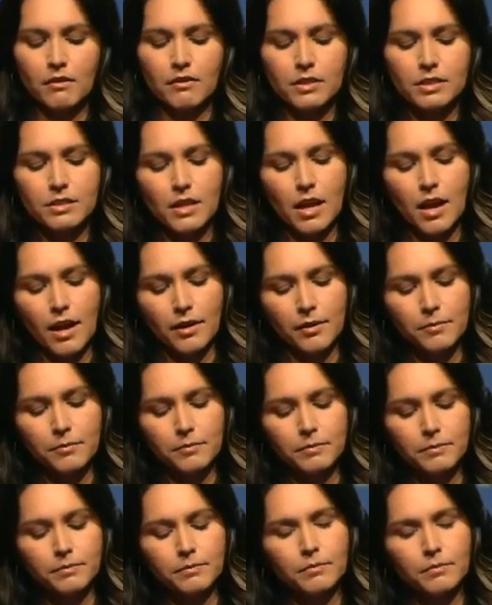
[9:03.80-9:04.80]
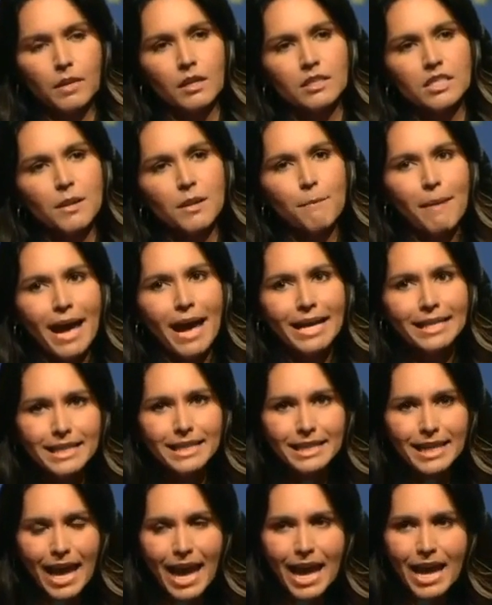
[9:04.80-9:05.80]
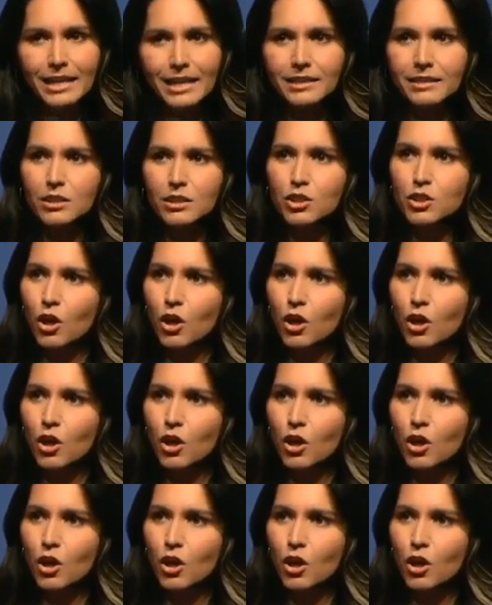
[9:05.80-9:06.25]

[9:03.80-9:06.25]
of Assad. Demand an end